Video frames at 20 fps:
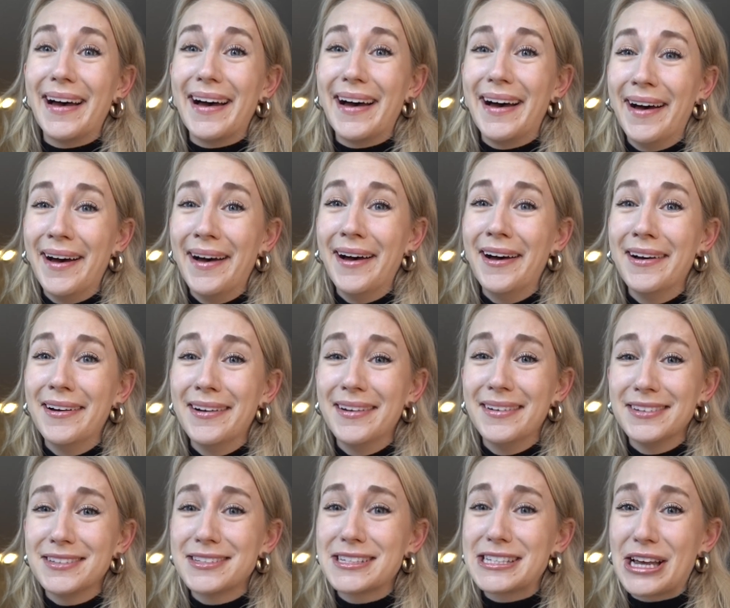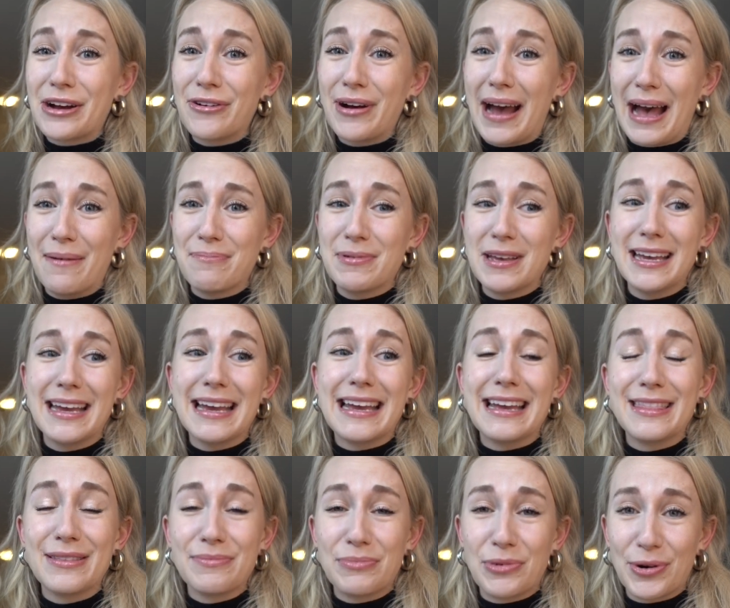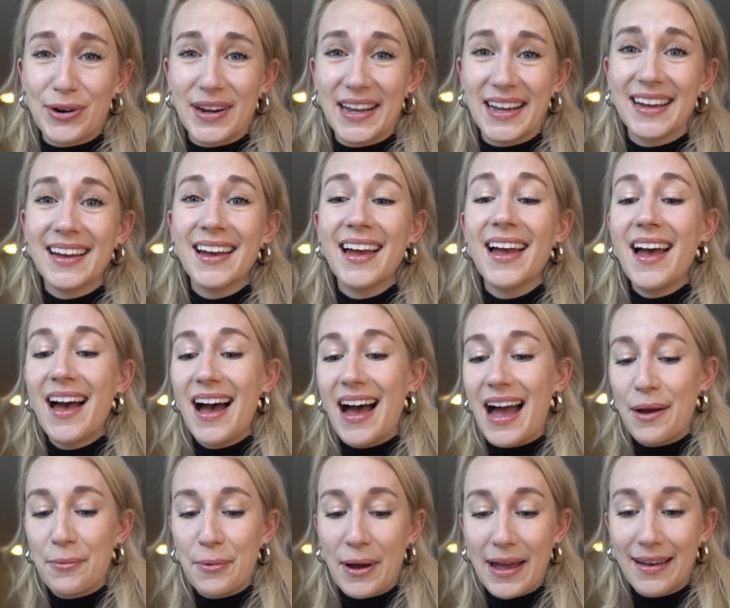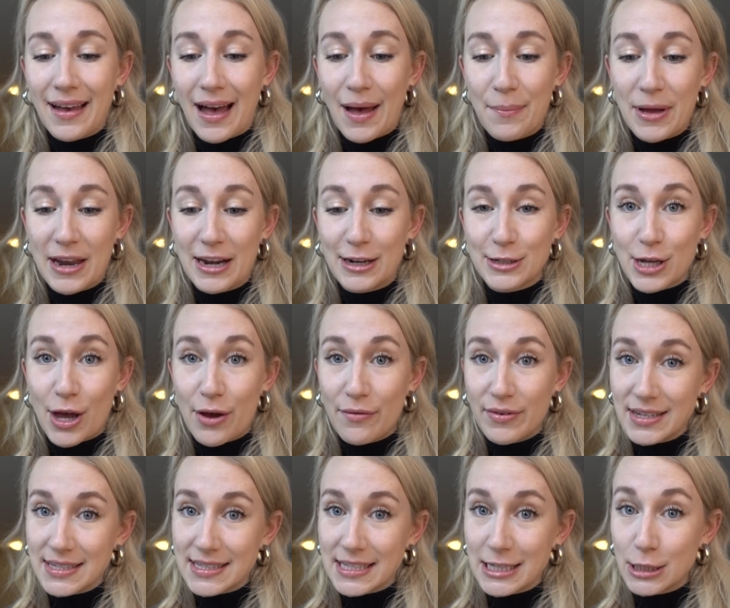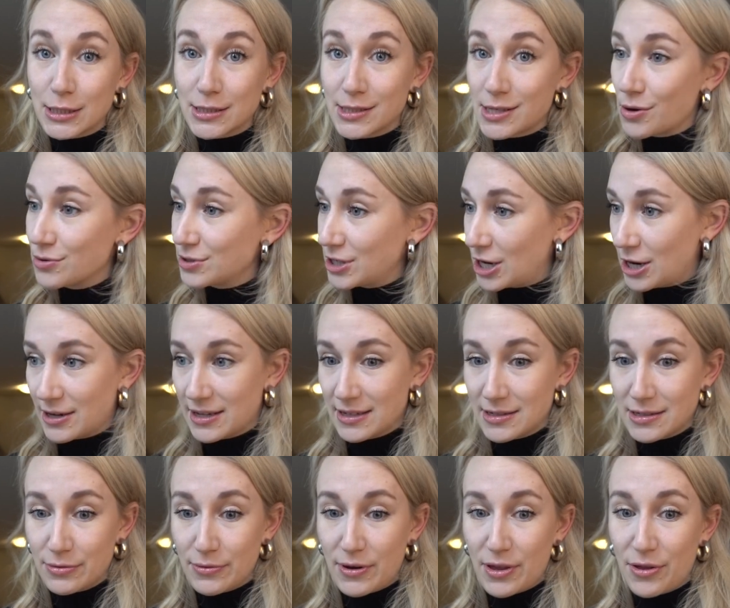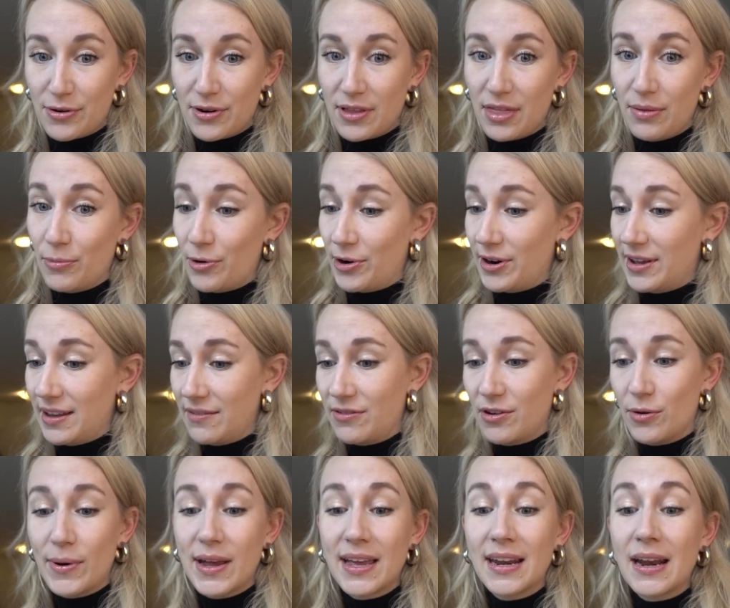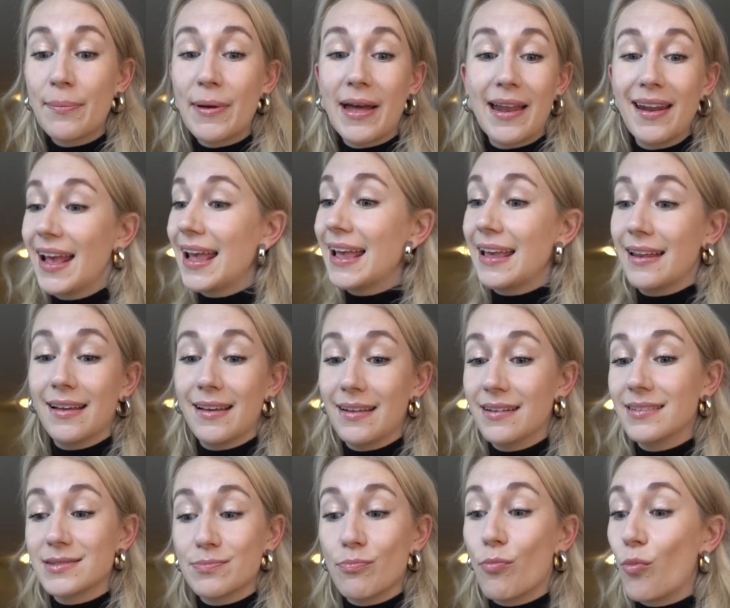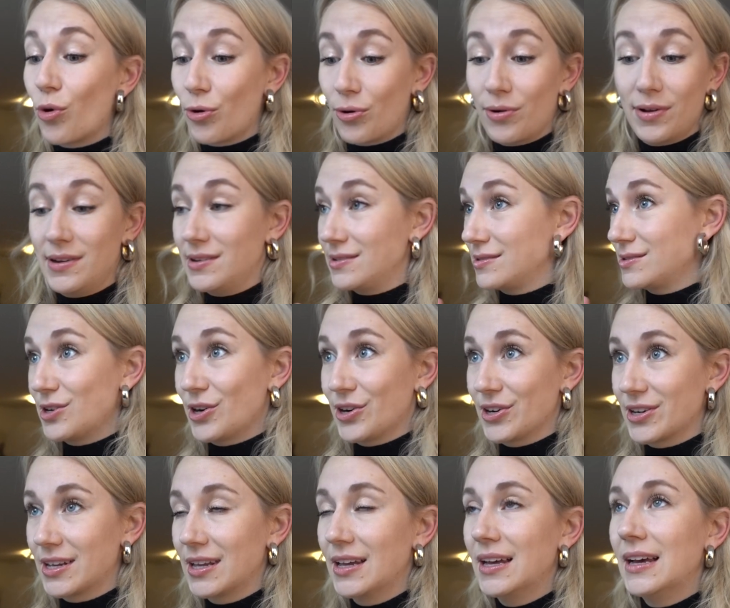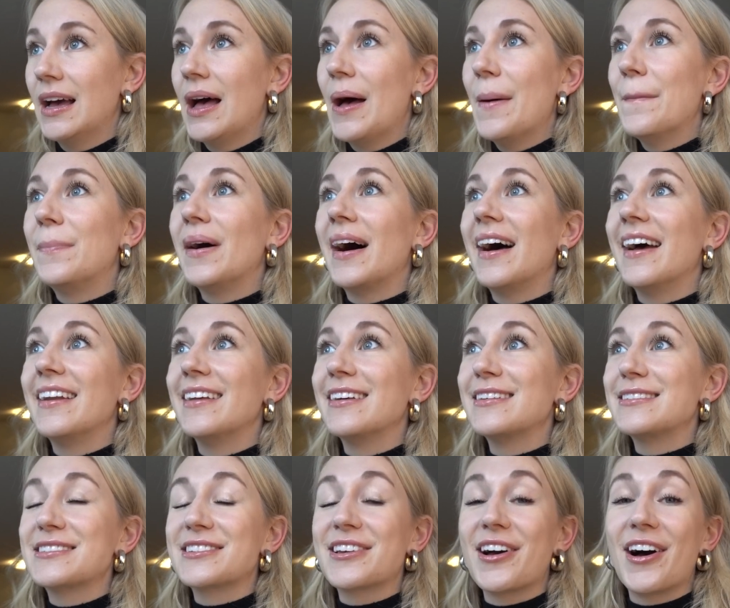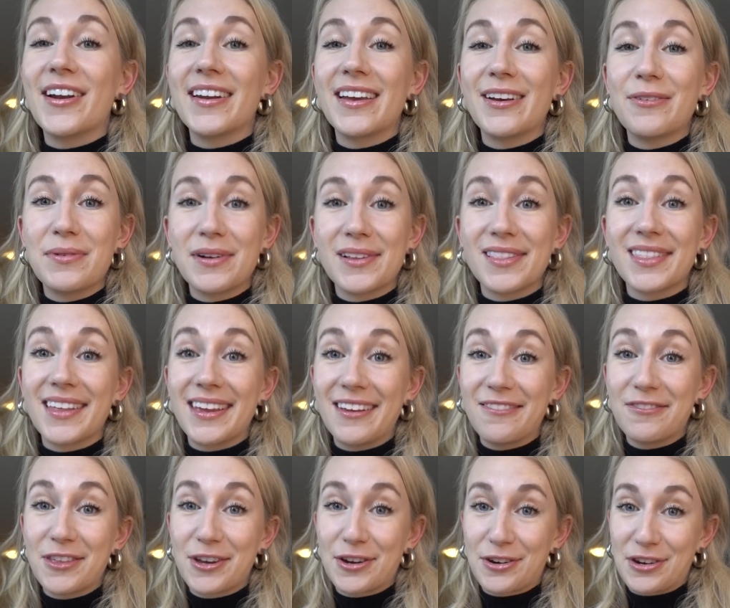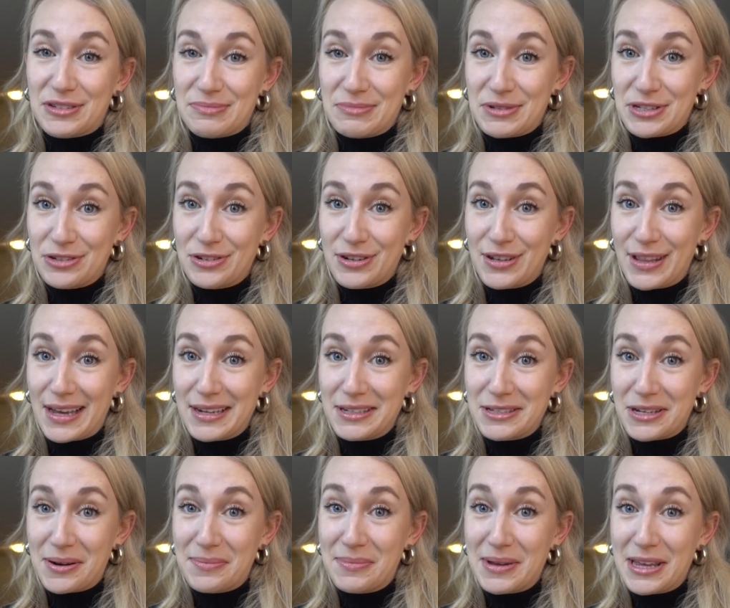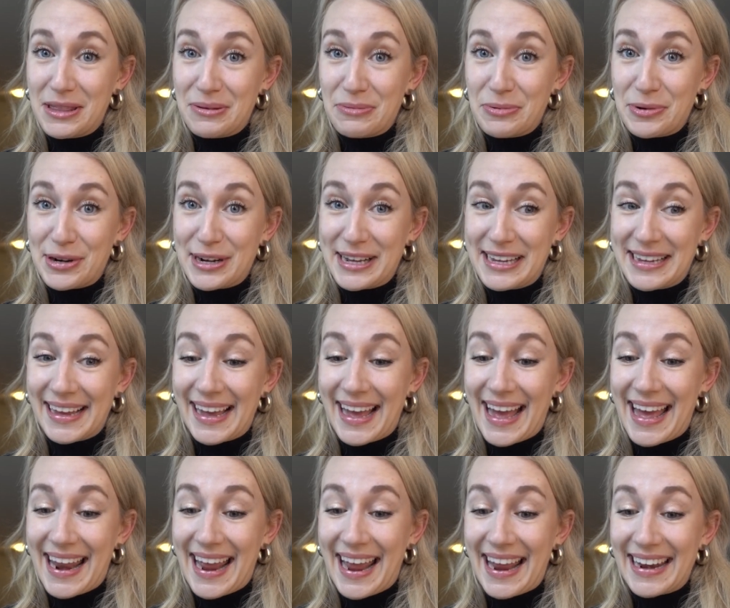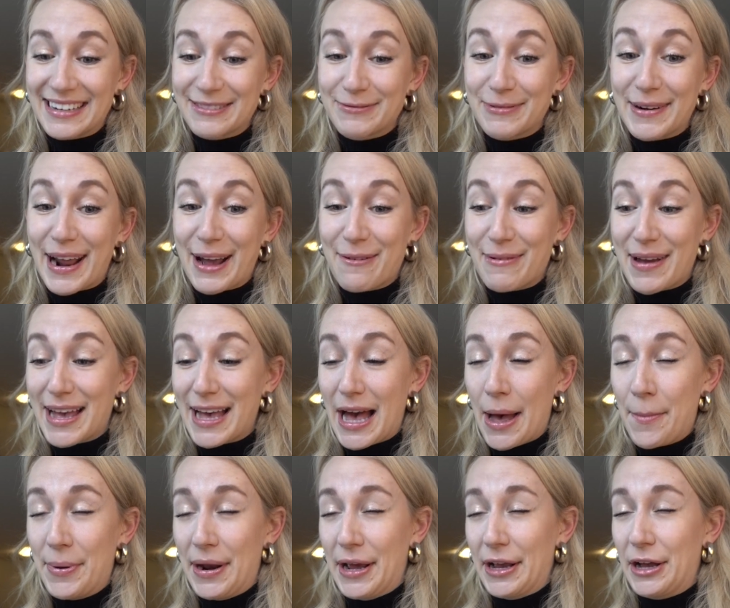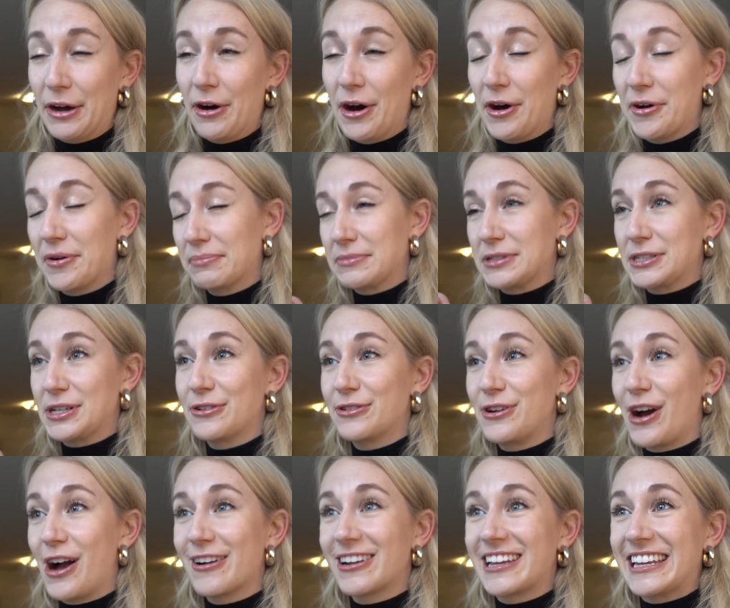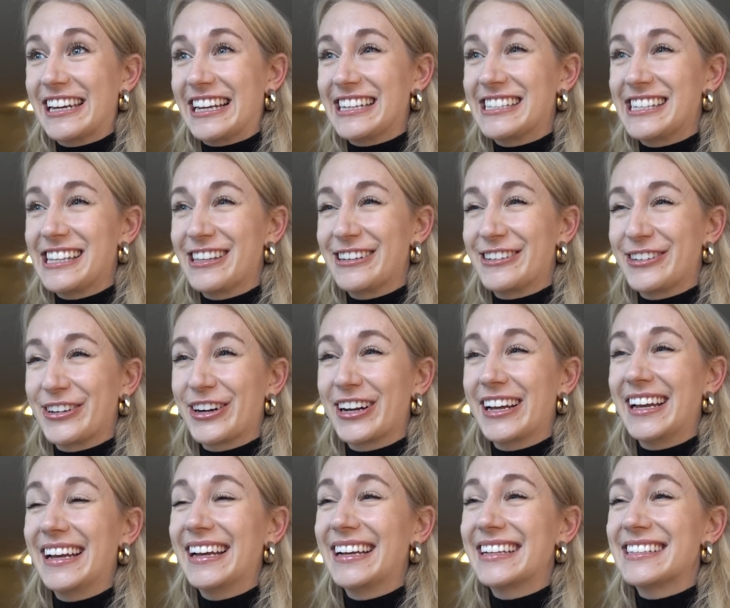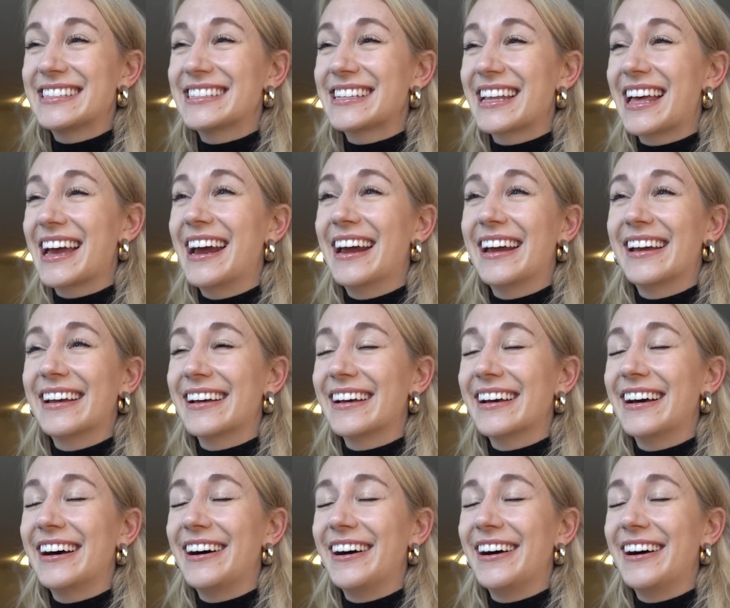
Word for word: Ah, so happy in the morning. I wake up and it's obviously so dark. It's 3.30 in the morning. If you're waking up at 8, it is more, it is dark. But Scotty will leave the Christmas tree lights on me in the morning and when I wake up and I go out, I'm so groggy and I see the tree, it's like